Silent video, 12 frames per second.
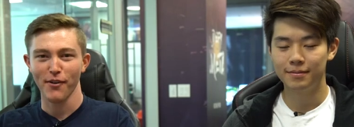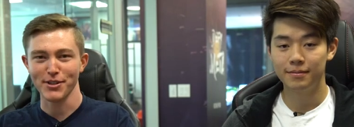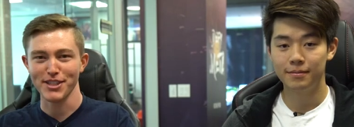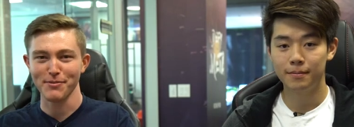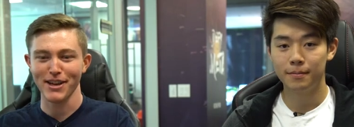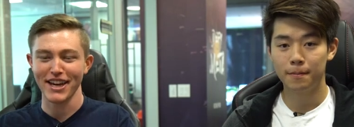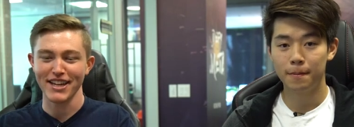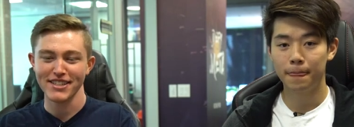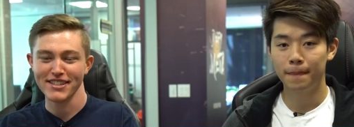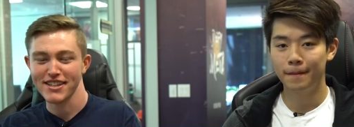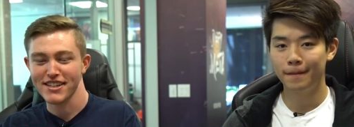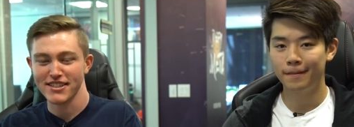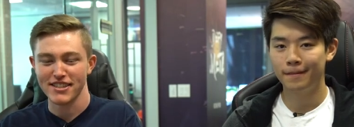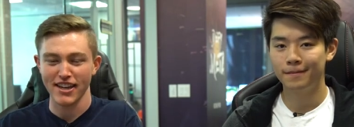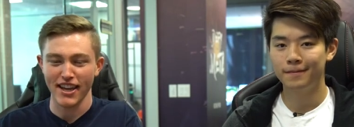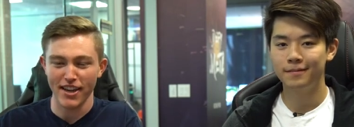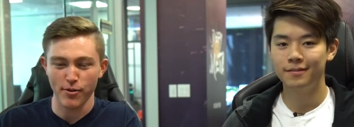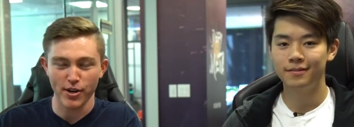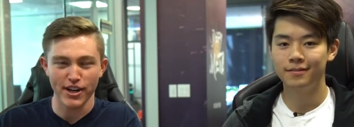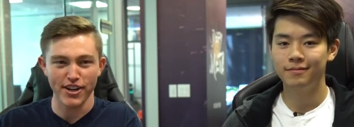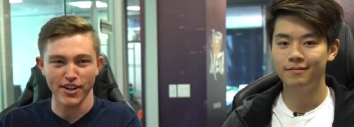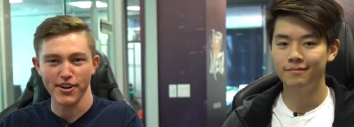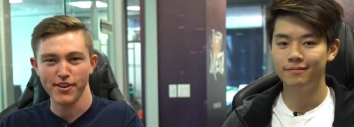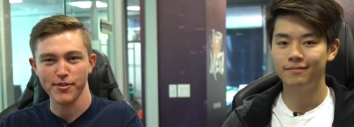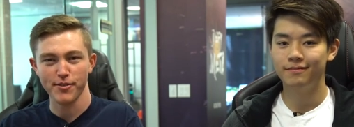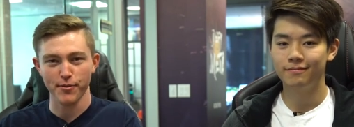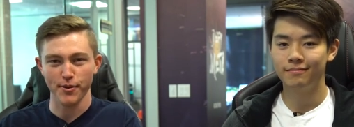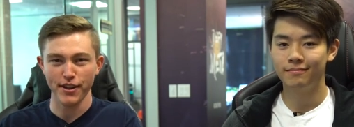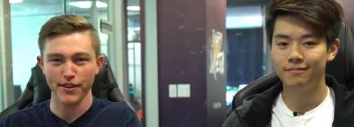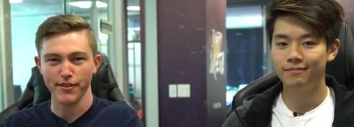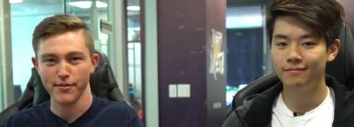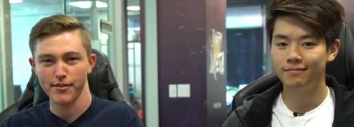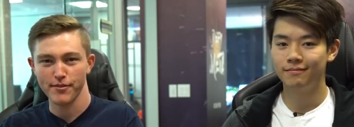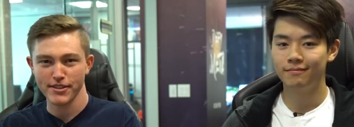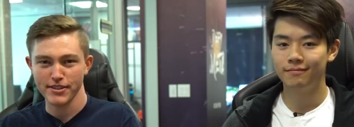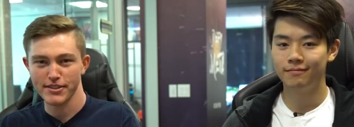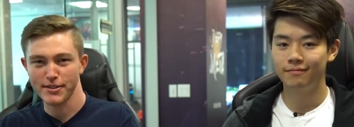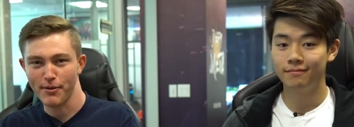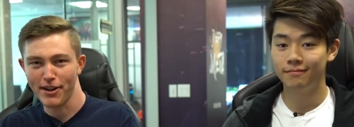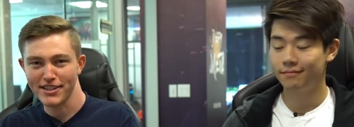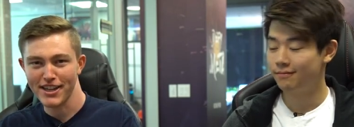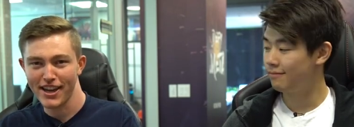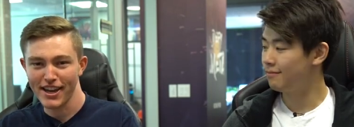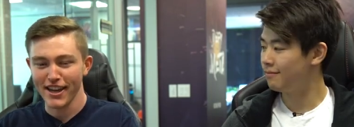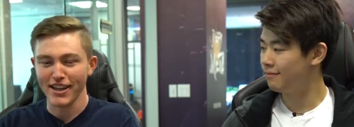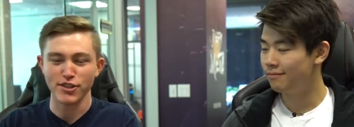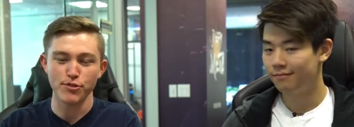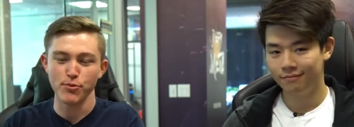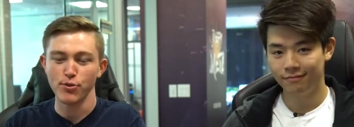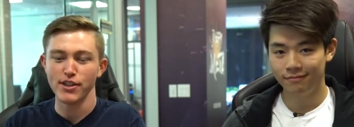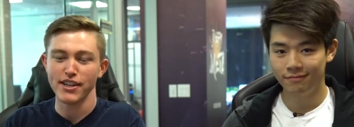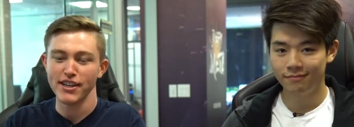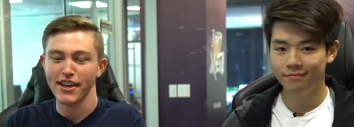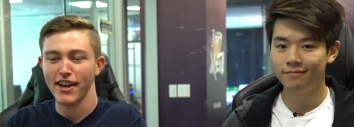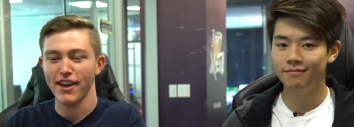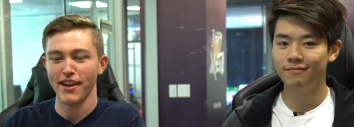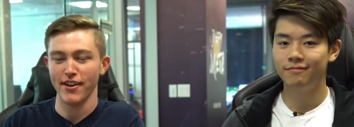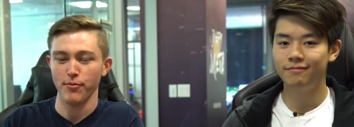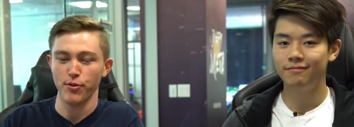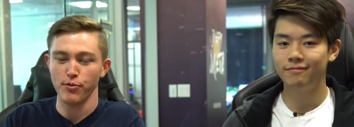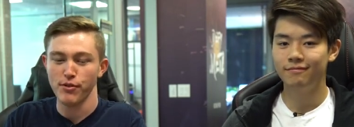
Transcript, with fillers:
Speaker 1: What's up guys? Today we're here with Damonte and Smoothie and we're